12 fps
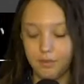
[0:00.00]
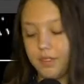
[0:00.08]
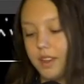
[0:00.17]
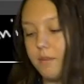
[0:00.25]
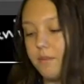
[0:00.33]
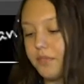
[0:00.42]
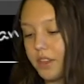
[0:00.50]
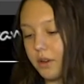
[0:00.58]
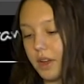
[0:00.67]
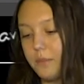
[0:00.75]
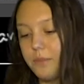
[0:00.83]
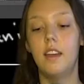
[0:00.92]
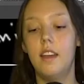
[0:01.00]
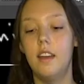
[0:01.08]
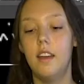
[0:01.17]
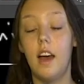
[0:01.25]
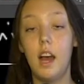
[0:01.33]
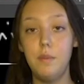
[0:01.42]
Yep. Okay.
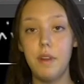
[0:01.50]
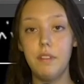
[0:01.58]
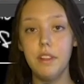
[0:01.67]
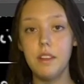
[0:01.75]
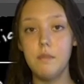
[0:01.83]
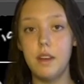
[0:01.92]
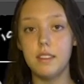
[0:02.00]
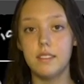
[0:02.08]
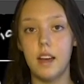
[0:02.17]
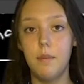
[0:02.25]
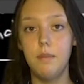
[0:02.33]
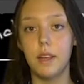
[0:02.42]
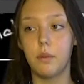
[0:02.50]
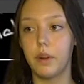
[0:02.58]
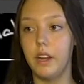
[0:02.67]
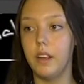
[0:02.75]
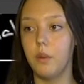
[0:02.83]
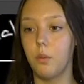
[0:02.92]
I'm definitely gonna mess up like
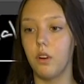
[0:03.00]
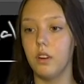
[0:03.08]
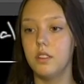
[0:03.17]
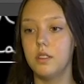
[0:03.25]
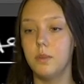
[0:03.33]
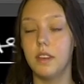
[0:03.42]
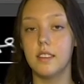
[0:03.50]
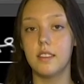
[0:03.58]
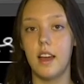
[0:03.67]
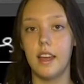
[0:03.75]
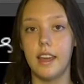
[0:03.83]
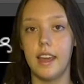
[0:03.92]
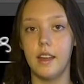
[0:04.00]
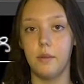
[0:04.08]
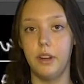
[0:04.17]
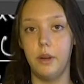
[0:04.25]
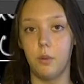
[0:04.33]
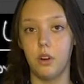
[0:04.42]
reading words because I can't
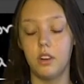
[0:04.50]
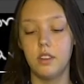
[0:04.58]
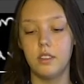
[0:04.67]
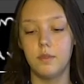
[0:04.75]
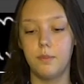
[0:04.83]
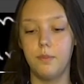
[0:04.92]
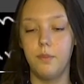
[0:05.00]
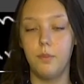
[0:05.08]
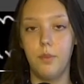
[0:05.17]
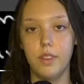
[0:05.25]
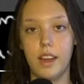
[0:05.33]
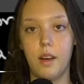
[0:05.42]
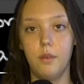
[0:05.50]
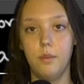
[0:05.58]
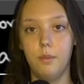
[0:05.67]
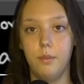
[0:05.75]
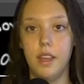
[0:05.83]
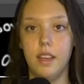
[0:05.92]
read words without
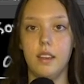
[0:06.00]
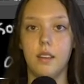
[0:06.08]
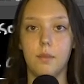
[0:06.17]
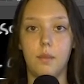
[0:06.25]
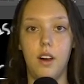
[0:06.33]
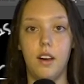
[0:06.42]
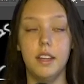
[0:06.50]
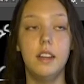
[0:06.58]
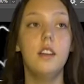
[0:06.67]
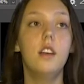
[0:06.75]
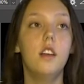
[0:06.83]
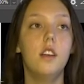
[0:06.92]
being Anna.